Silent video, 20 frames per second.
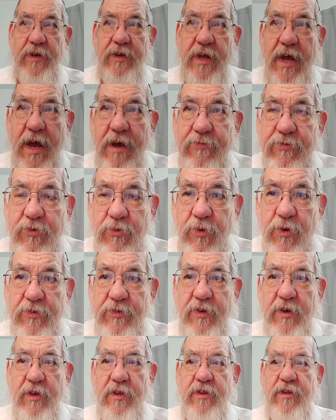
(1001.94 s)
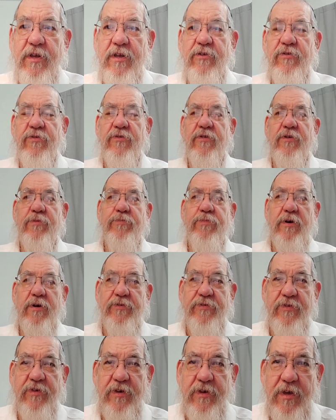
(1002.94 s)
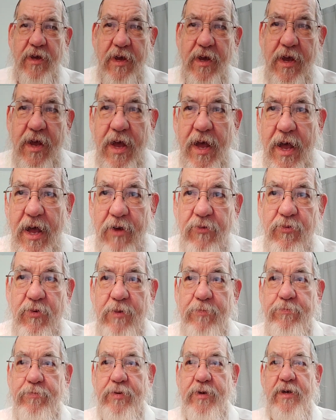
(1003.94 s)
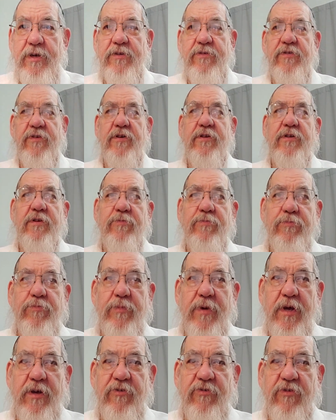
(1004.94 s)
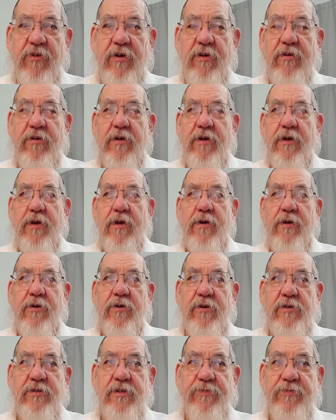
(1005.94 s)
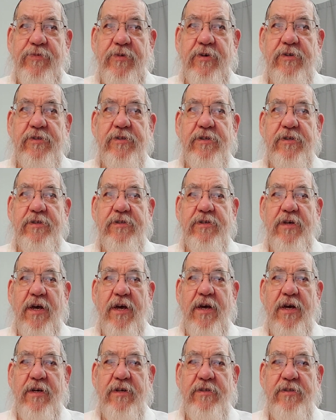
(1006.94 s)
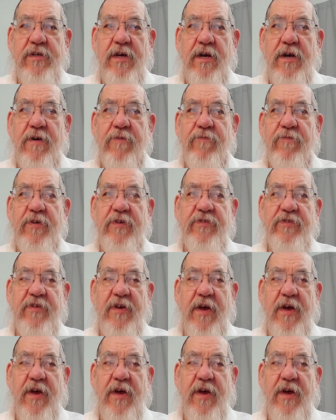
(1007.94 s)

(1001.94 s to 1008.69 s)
afterwards he continues in the pasuk and repeats it miksha, because first he says and